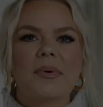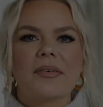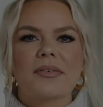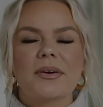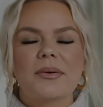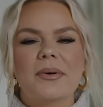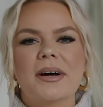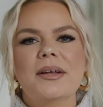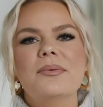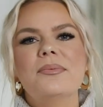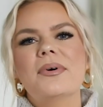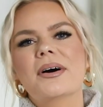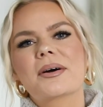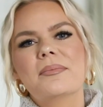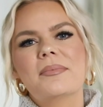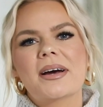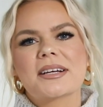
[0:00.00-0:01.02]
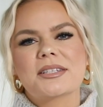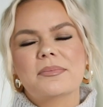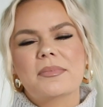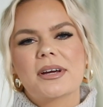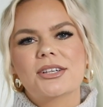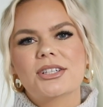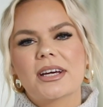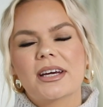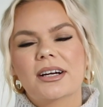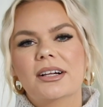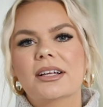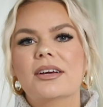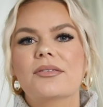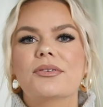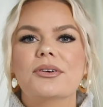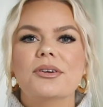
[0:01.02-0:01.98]
everyone? Welcome back to my channel.
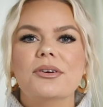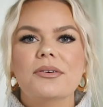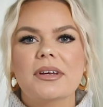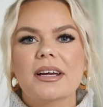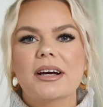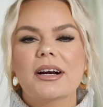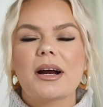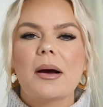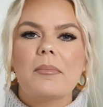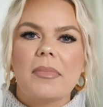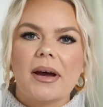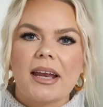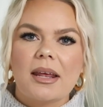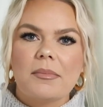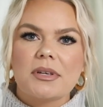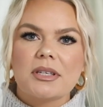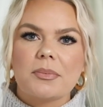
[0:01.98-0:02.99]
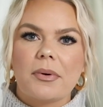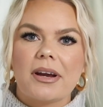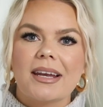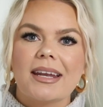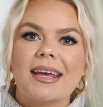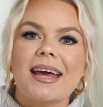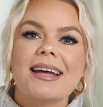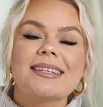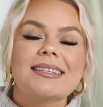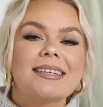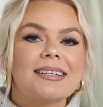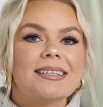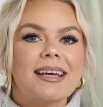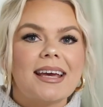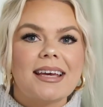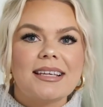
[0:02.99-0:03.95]
If you're new here, my name is Brandy and
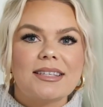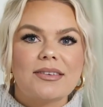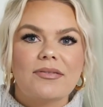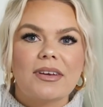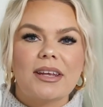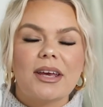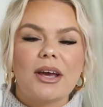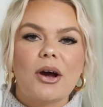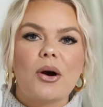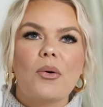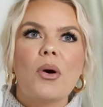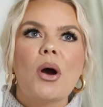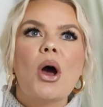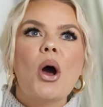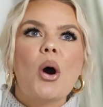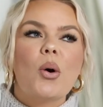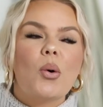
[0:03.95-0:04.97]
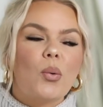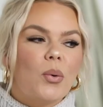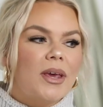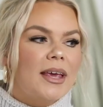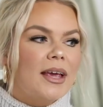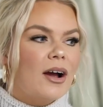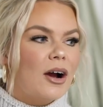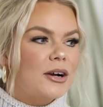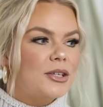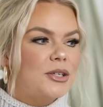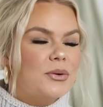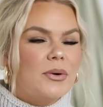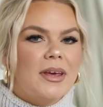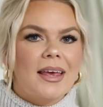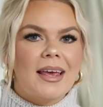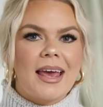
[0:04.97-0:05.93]
today's video, we are
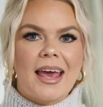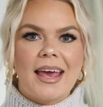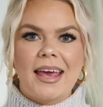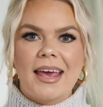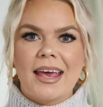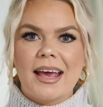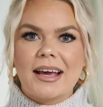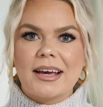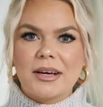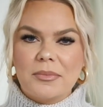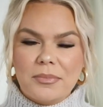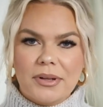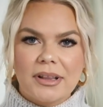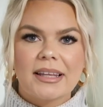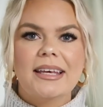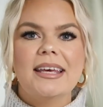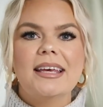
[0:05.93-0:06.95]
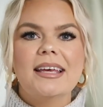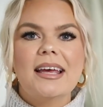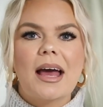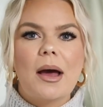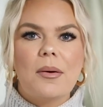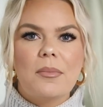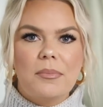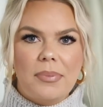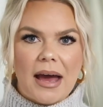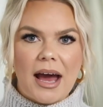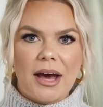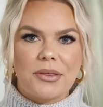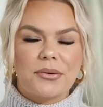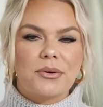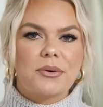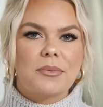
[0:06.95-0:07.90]
doing a complete
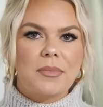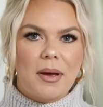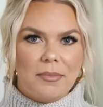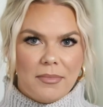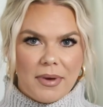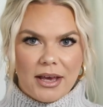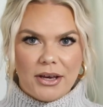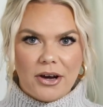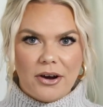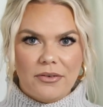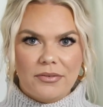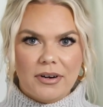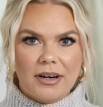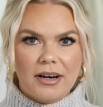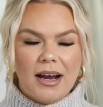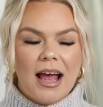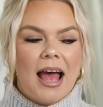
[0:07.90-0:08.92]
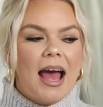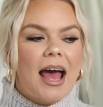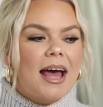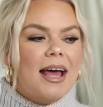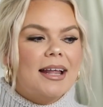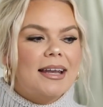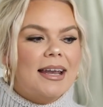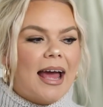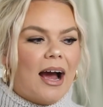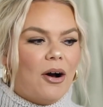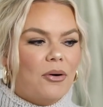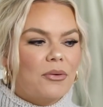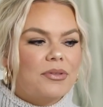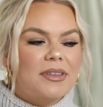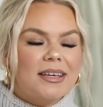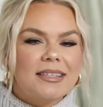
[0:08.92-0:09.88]
bathroom makeover.
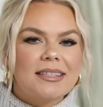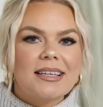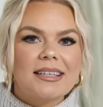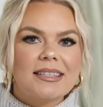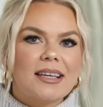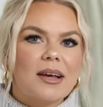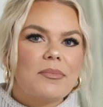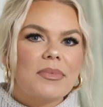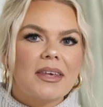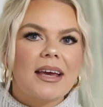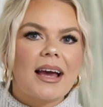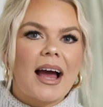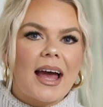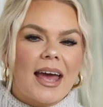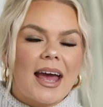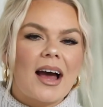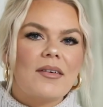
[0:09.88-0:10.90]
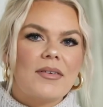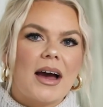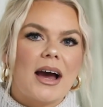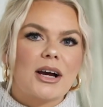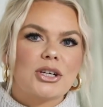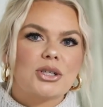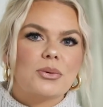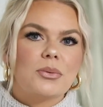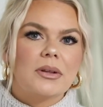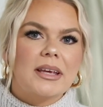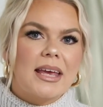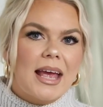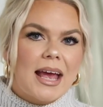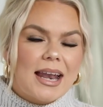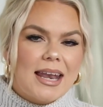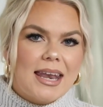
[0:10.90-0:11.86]
Now, this is something I have
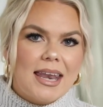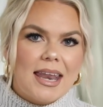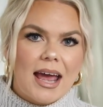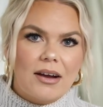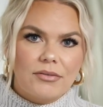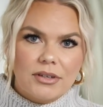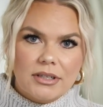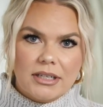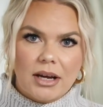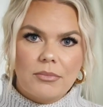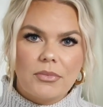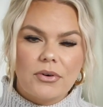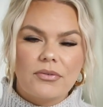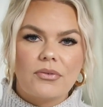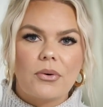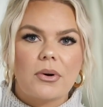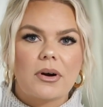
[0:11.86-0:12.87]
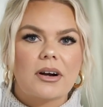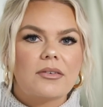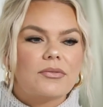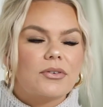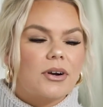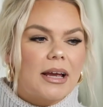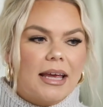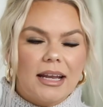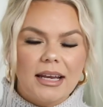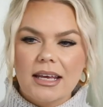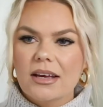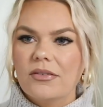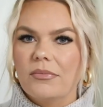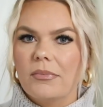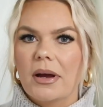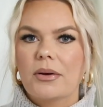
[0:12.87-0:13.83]
actually never done before for any
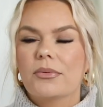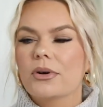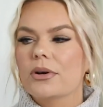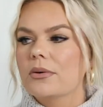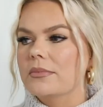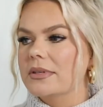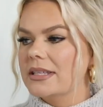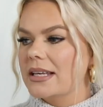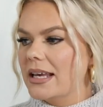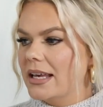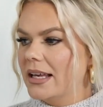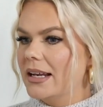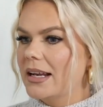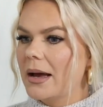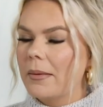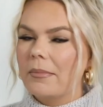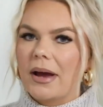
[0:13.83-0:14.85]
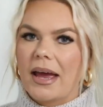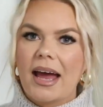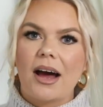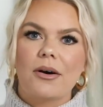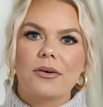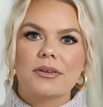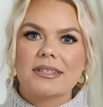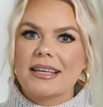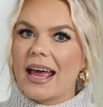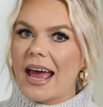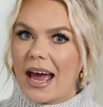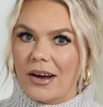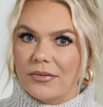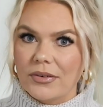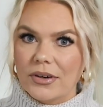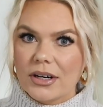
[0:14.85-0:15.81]
of my rooms in my house
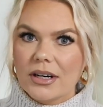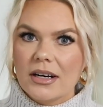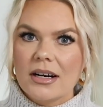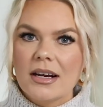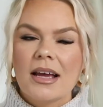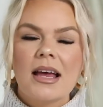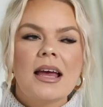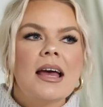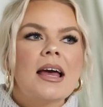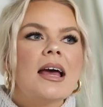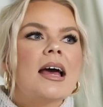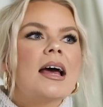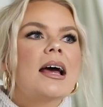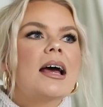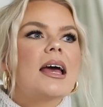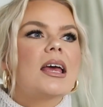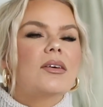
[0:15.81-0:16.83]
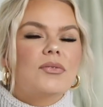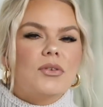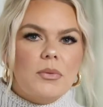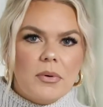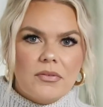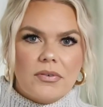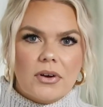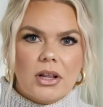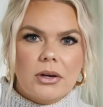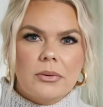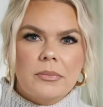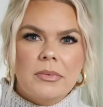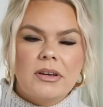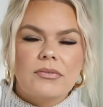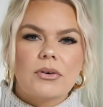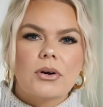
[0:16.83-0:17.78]
ever. If you've been following
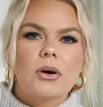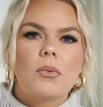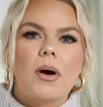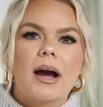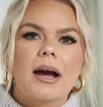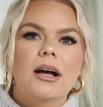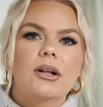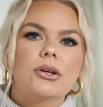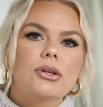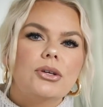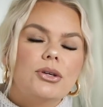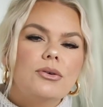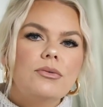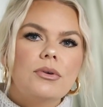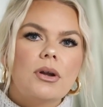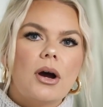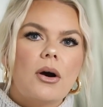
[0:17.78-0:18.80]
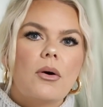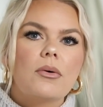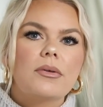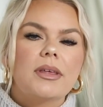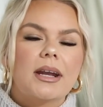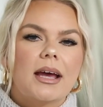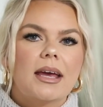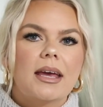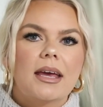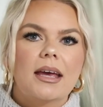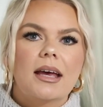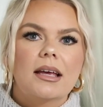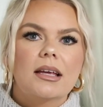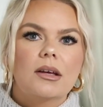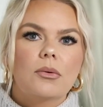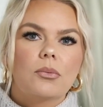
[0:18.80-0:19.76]
me for a while, you know that
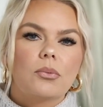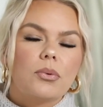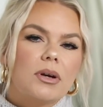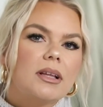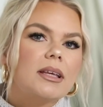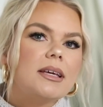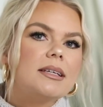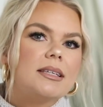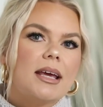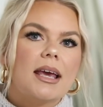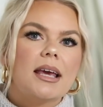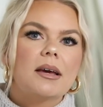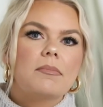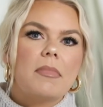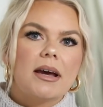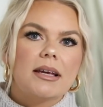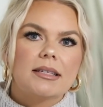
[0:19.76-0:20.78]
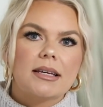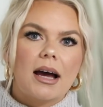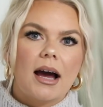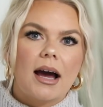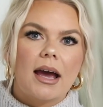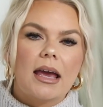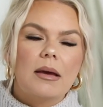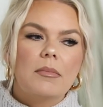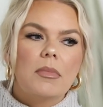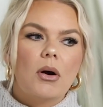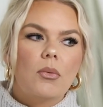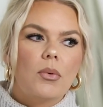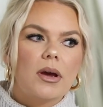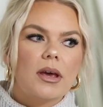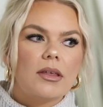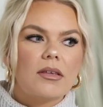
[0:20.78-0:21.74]
I really take my time
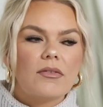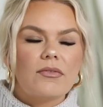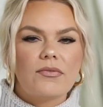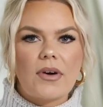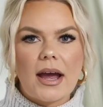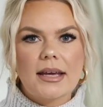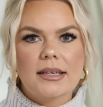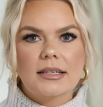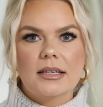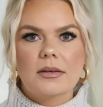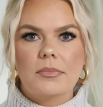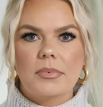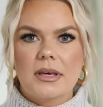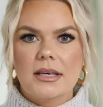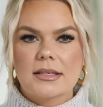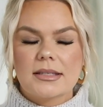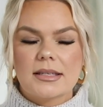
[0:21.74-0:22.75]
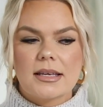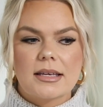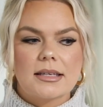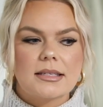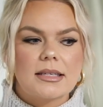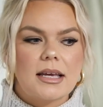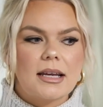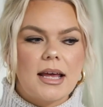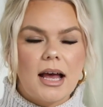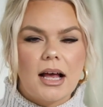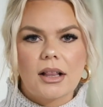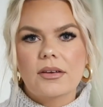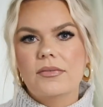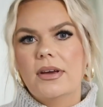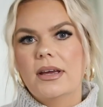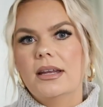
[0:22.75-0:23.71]
with finding pieces and
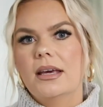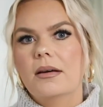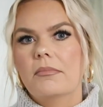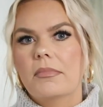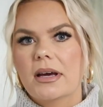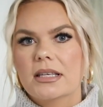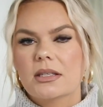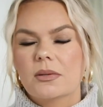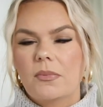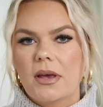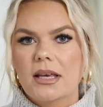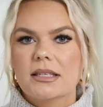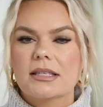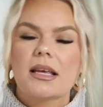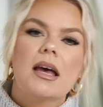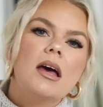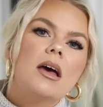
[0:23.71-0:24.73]
elevating my space